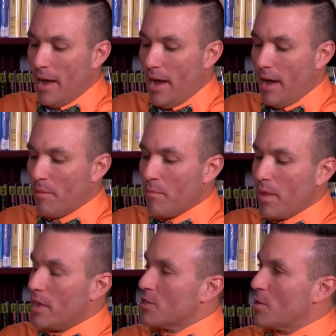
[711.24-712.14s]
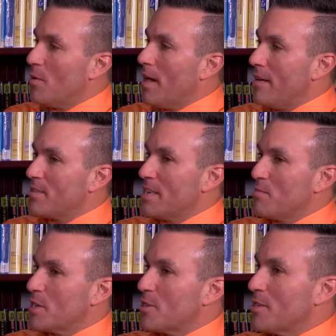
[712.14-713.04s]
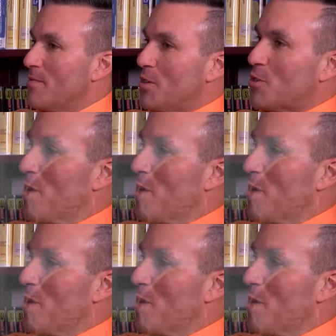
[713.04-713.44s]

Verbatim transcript: Um, so I've seen pictures of you